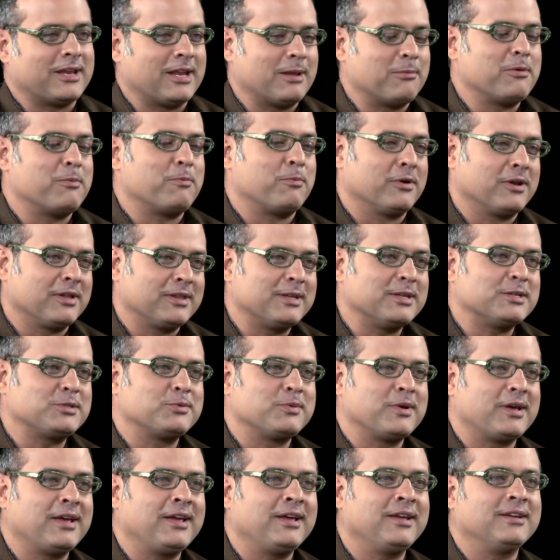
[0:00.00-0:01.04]
Let me put it this
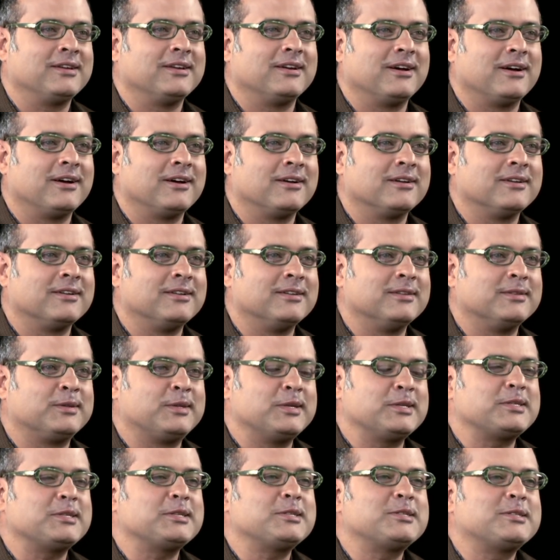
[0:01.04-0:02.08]
way. Uh,
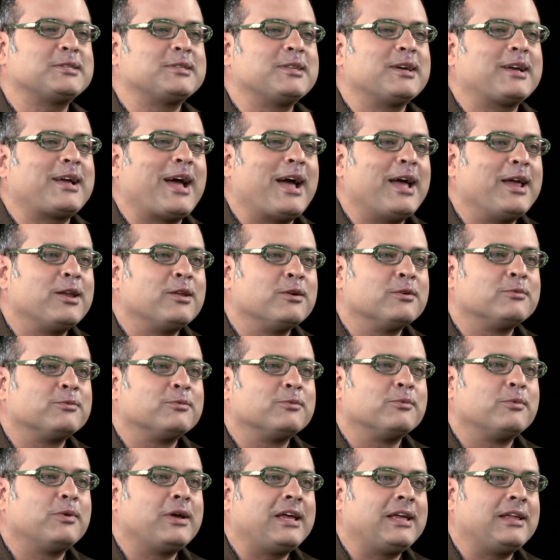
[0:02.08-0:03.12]
this is the kind
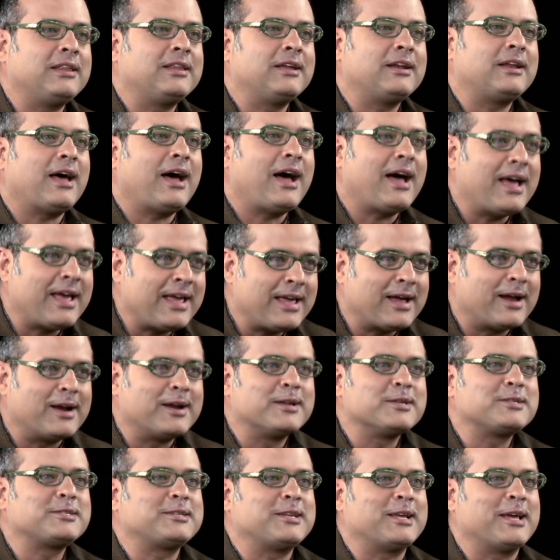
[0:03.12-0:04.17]
of way that I
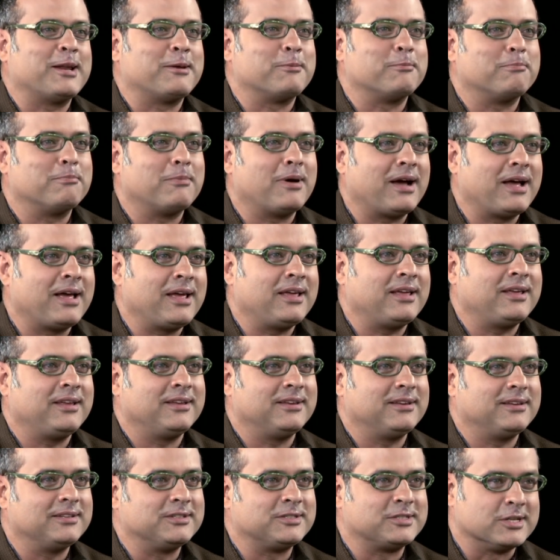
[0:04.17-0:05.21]
understand
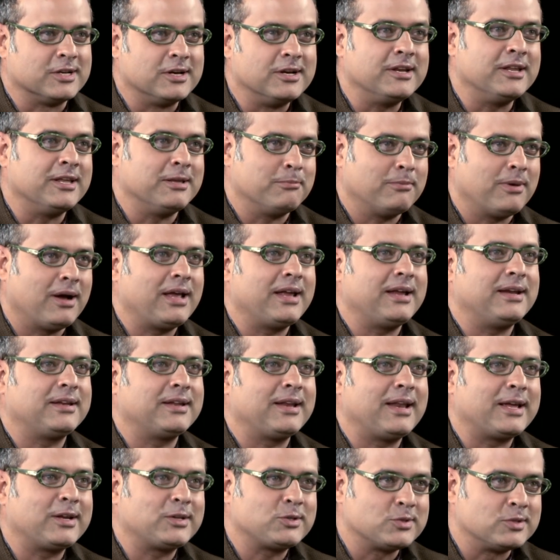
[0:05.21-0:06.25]
my journey, my
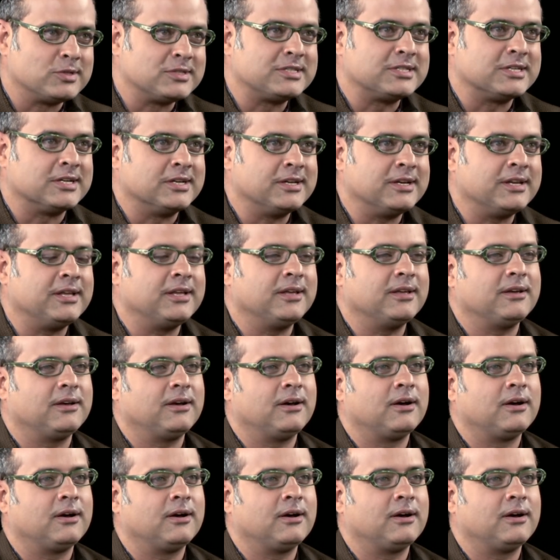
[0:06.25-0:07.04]
intellectual journey.